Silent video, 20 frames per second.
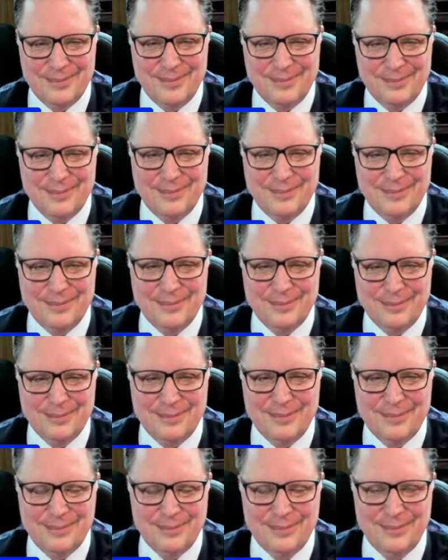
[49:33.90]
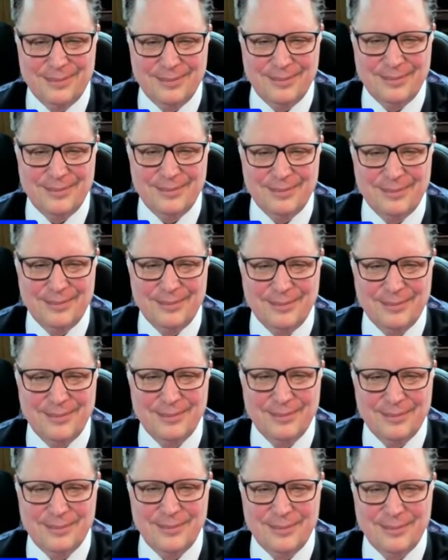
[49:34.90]

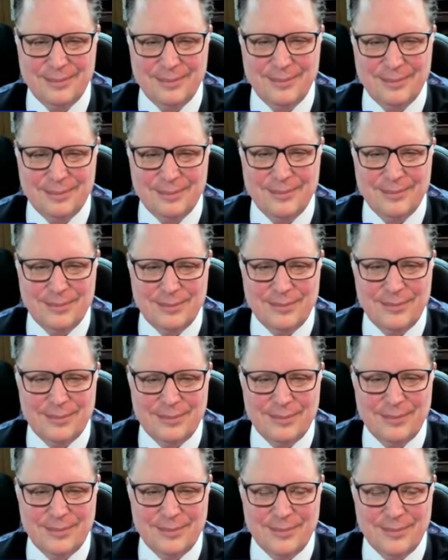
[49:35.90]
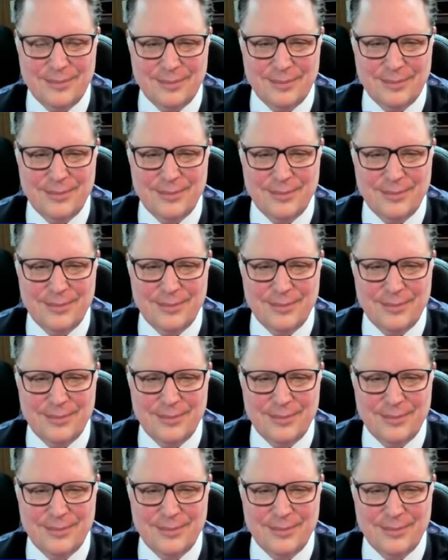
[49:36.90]
(not speaking)